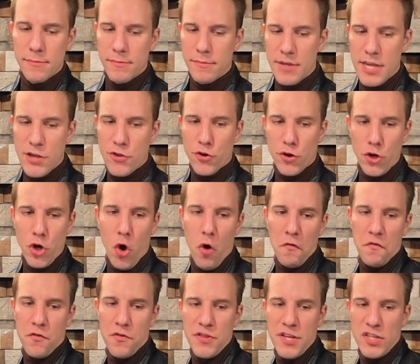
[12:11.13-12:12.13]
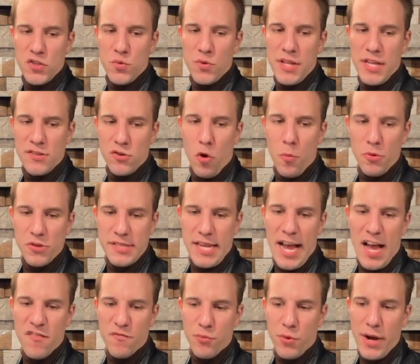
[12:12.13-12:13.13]
Either go for this one that's almost
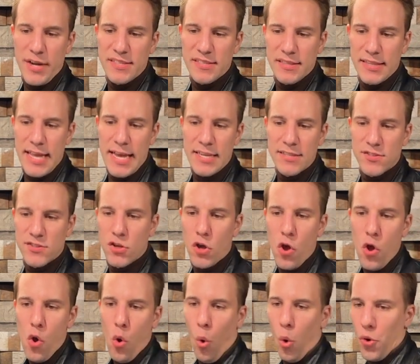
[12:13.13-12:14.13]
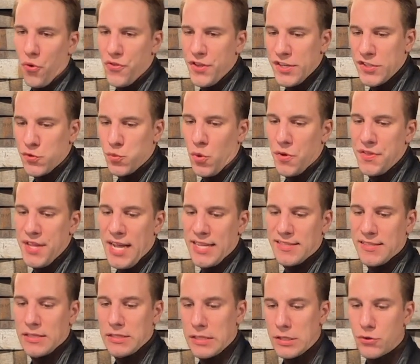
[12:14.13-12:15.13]
half price less, or this one
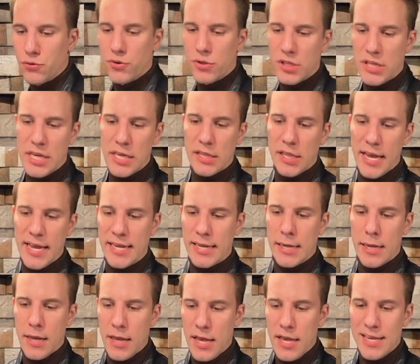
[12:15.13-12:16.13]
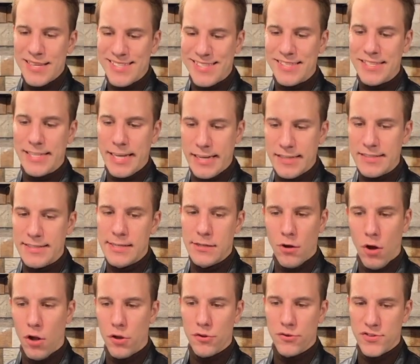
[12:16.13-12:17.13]
that's literally like
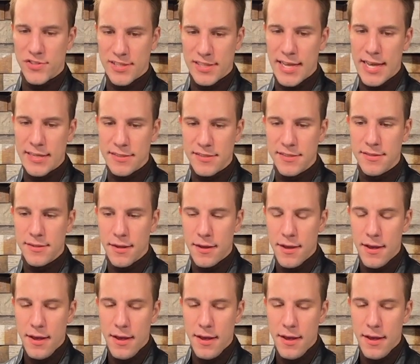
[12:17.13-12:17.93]
$60 less.